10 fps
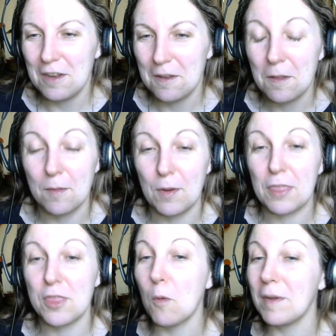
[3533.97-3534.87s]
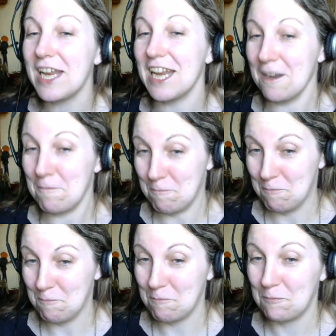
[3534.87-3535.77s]
With nobody in it.
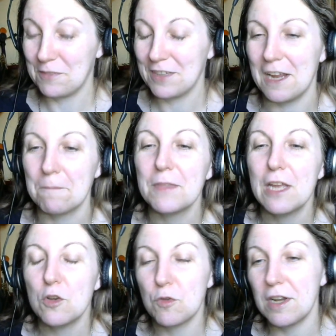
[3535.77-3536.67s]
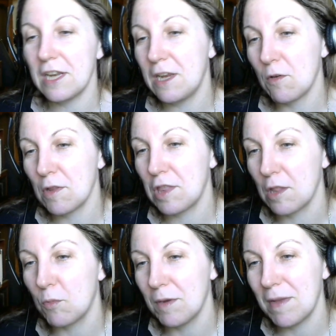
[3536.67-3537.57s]
Okay. Drowned Hero says,
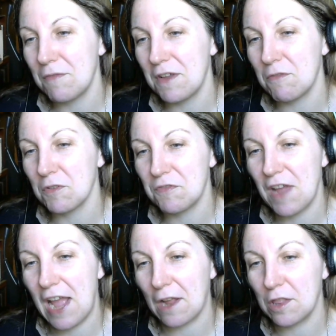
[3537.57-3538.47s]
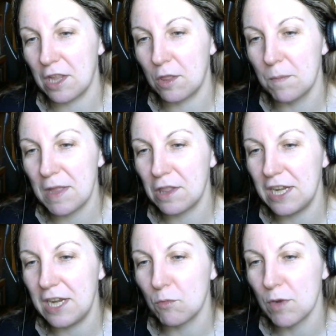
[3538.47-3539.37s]
one of my favorite facts is the
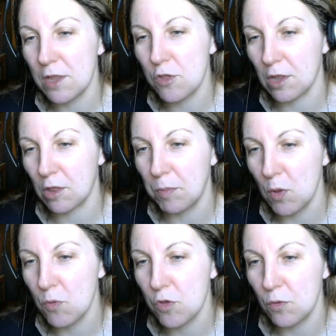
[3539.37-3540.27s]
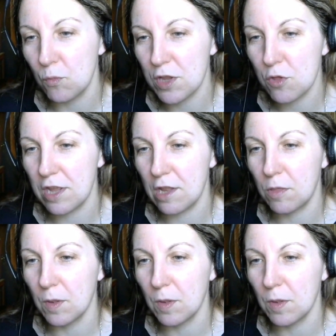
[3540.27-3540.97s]
Mezzanine Ridge explosion, which is the